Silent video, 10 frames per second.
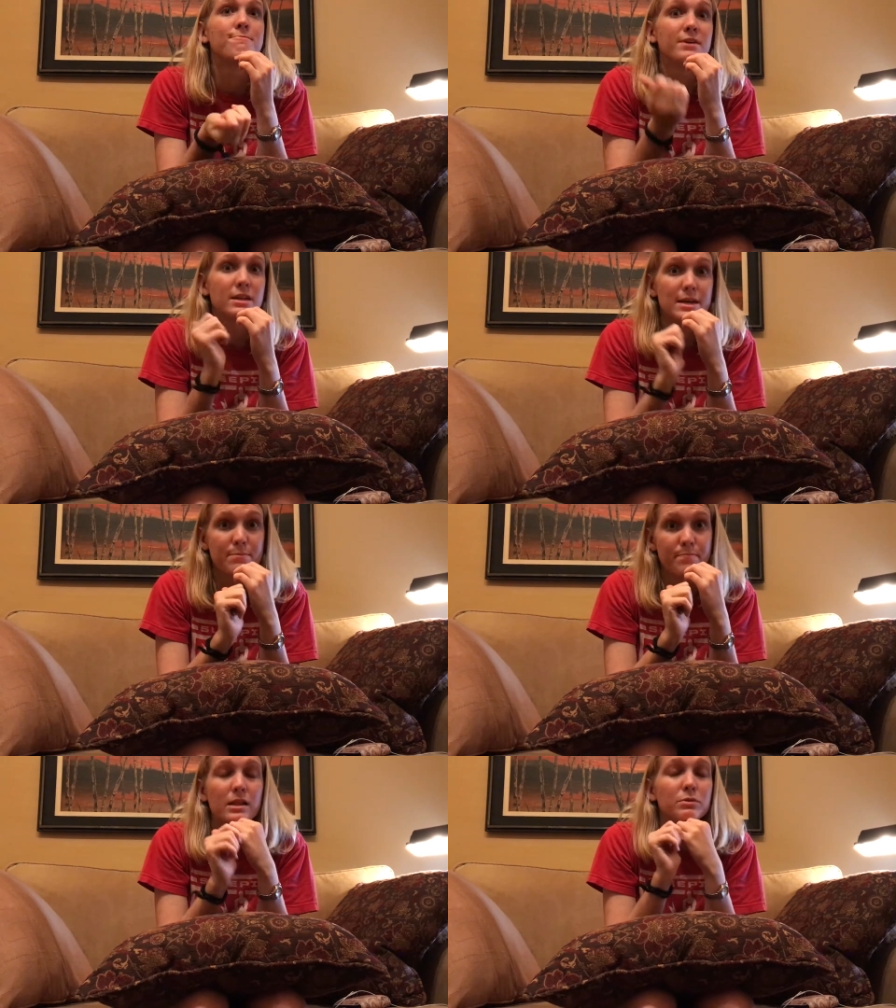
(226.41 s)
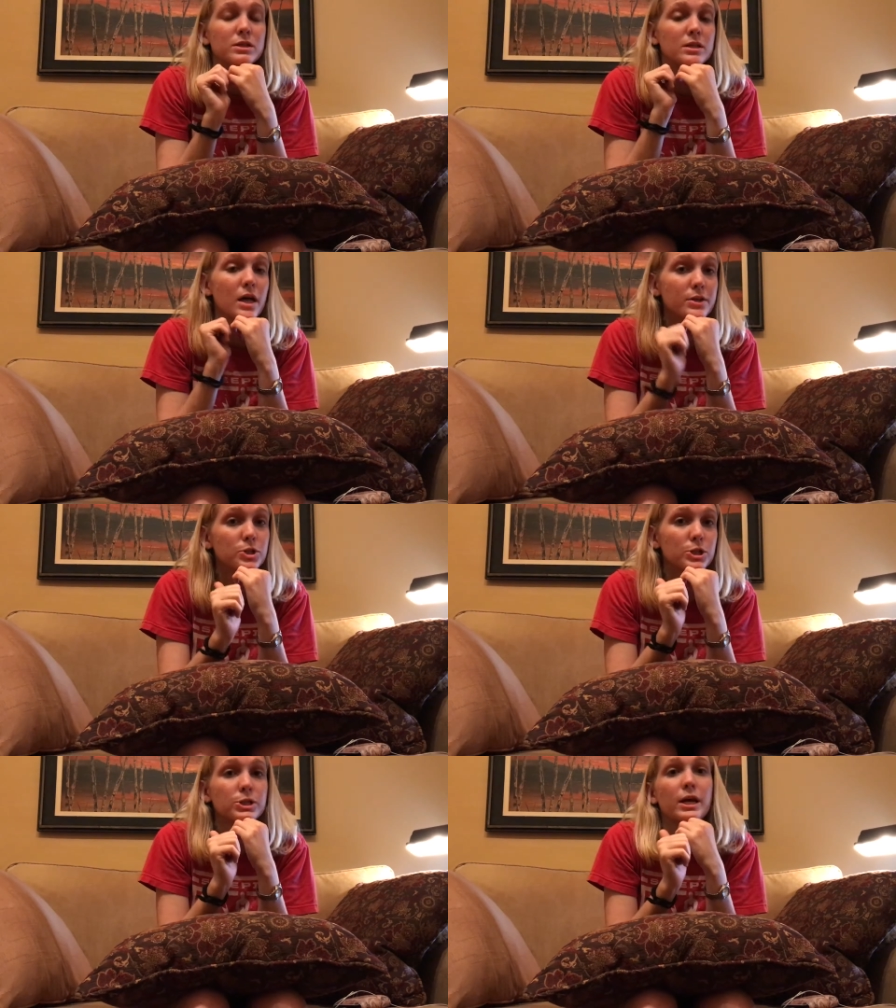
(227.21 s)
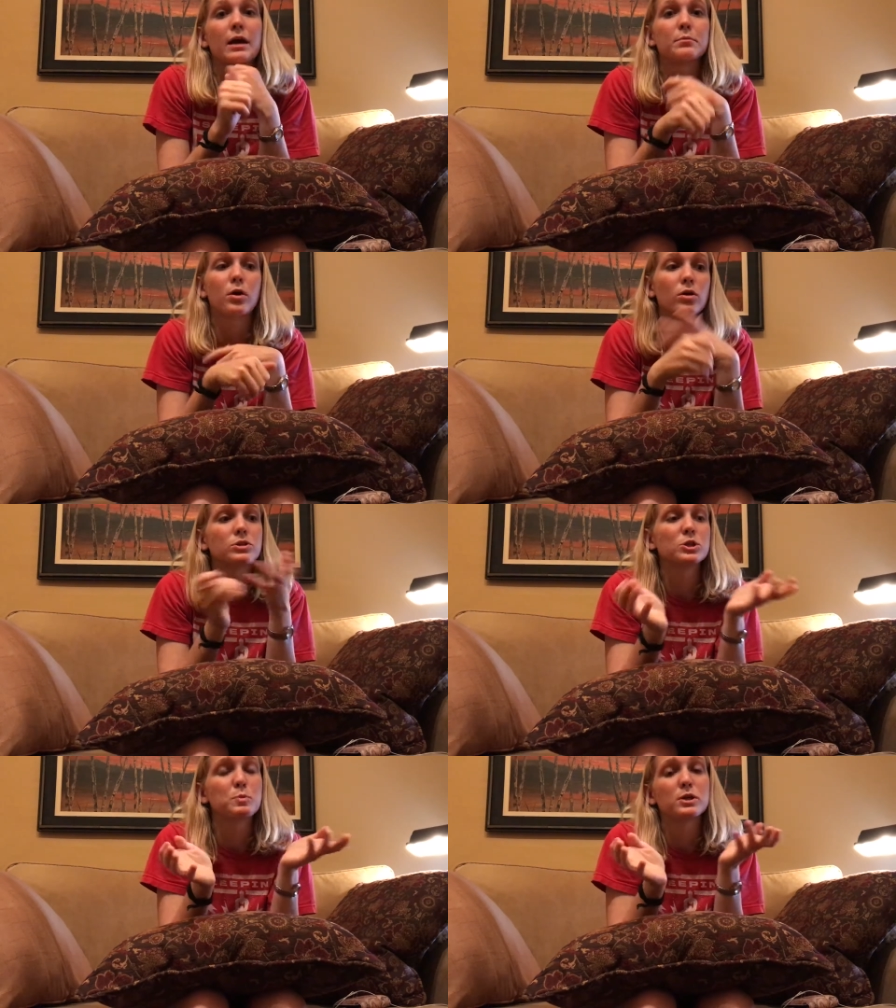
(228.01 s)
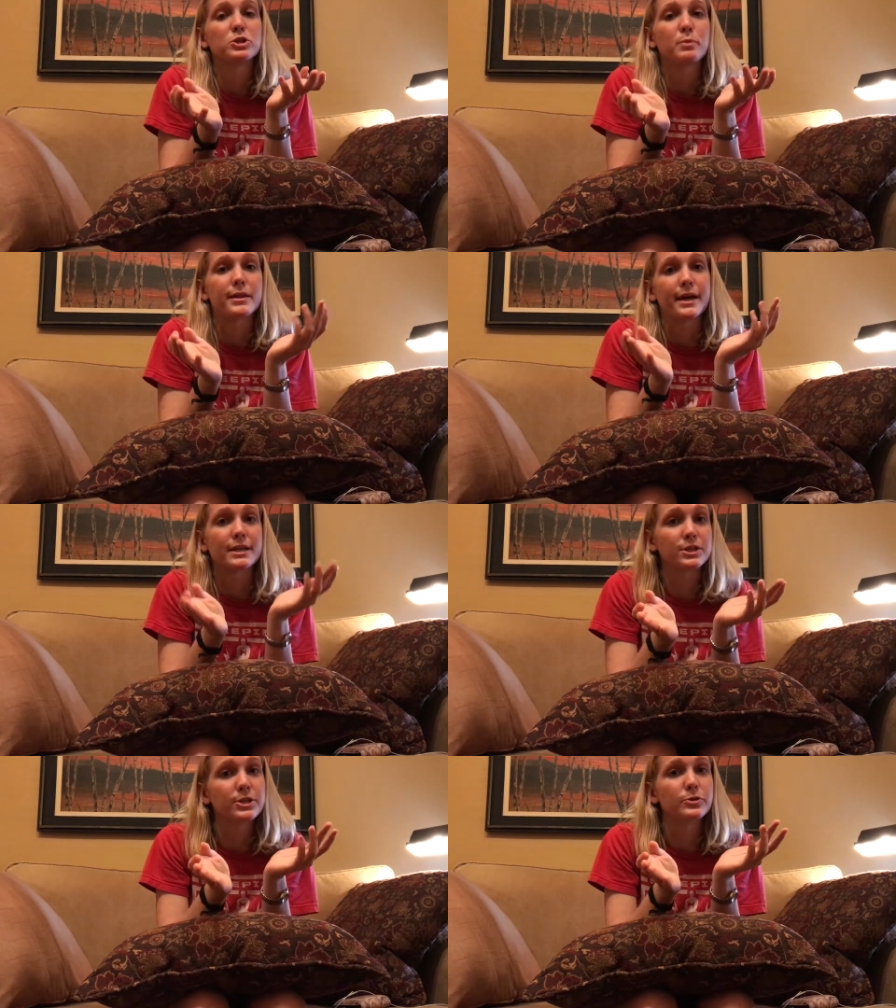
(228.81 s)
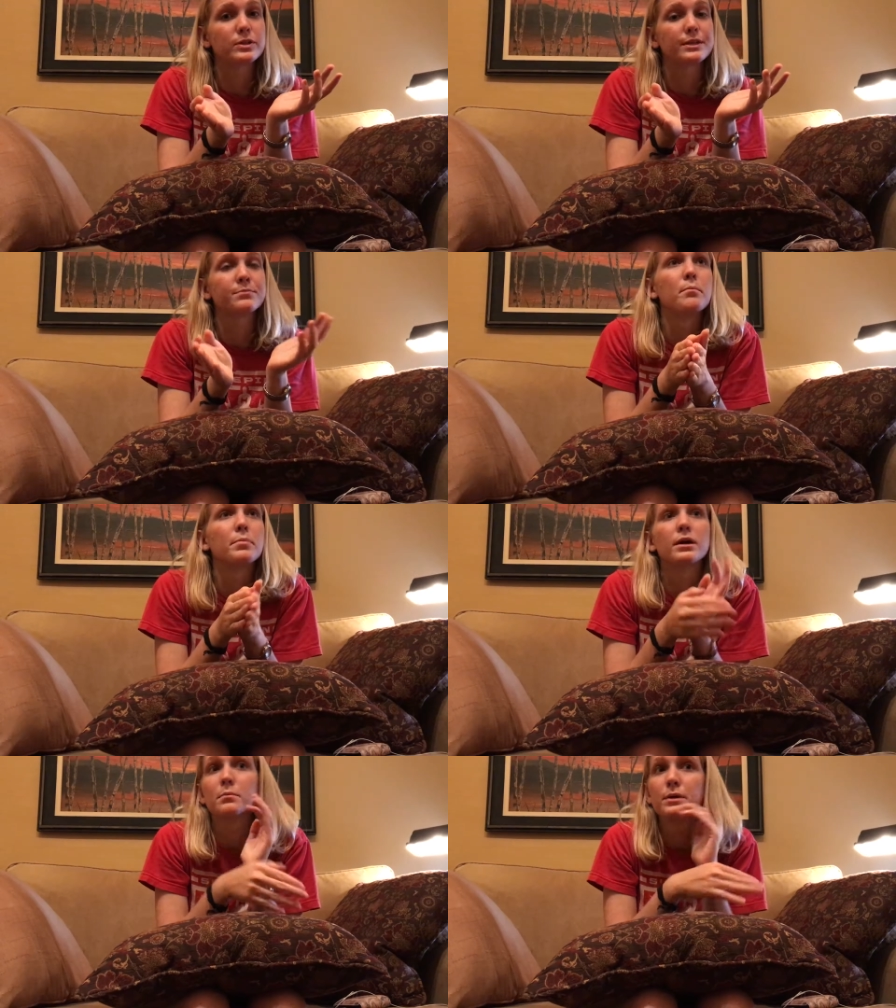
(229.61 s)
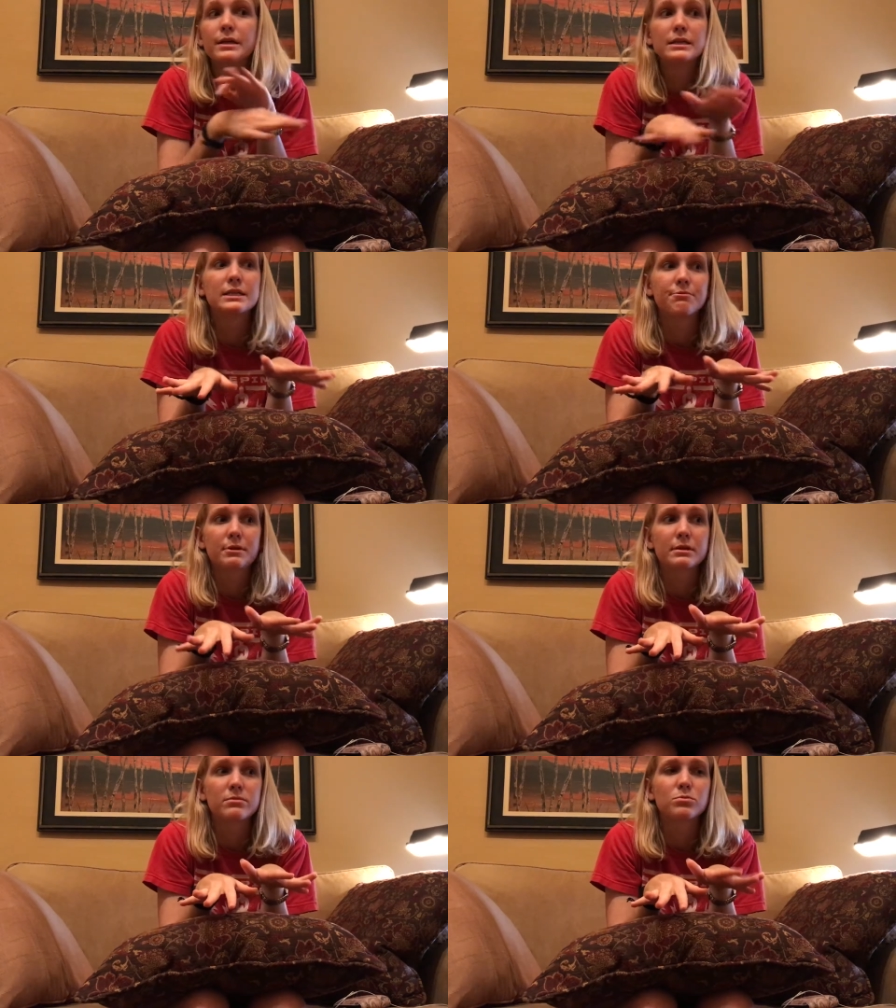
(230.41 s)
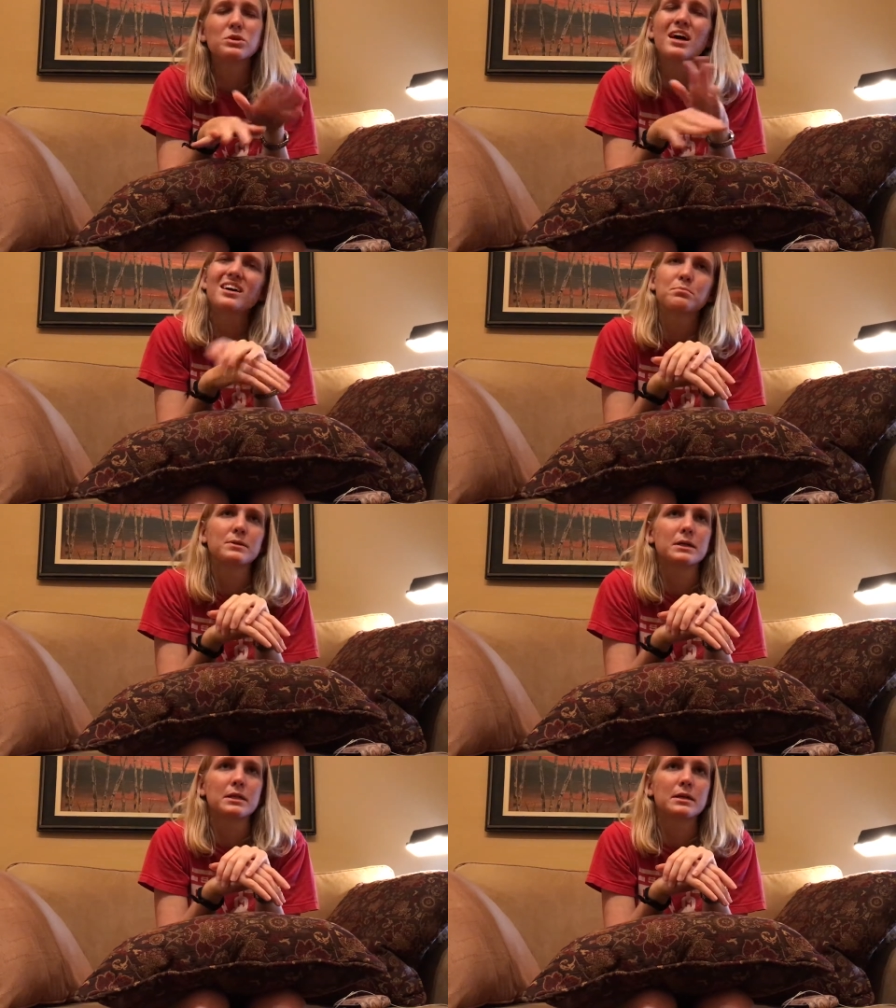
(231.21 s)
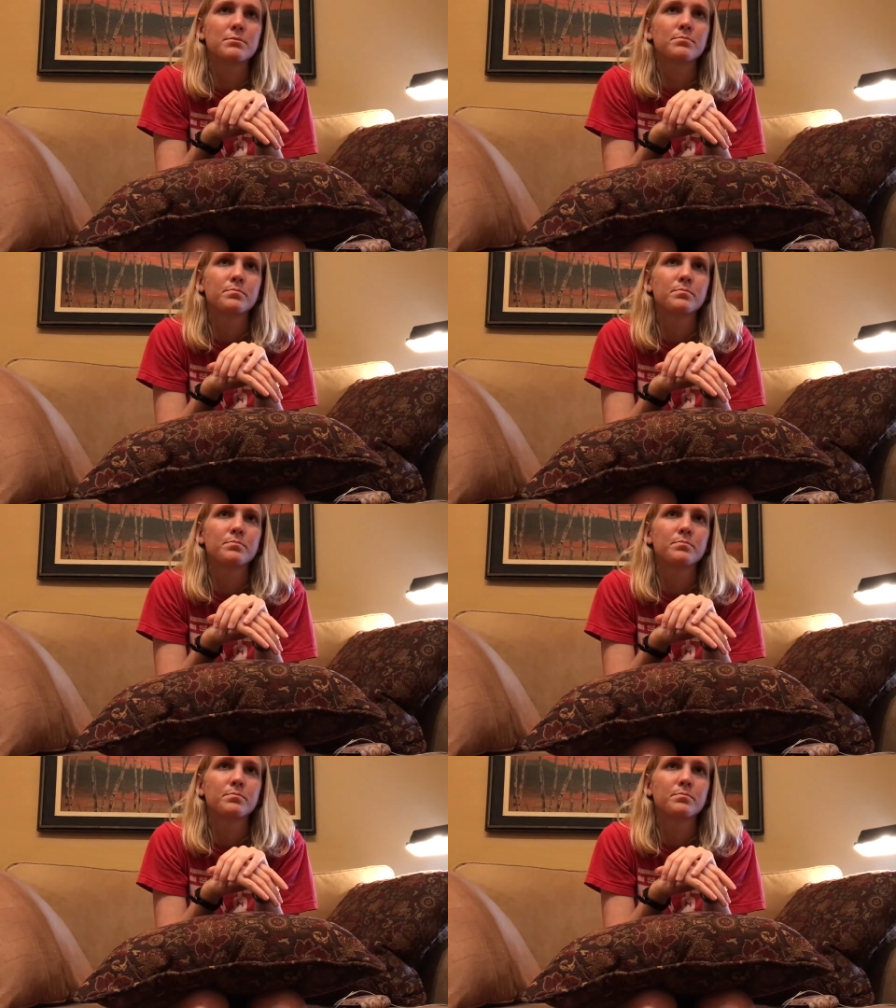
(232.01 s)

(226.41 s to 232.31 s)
Philly, and there was another church camp also sponsored by the ICOC, but completely different. Well, not completely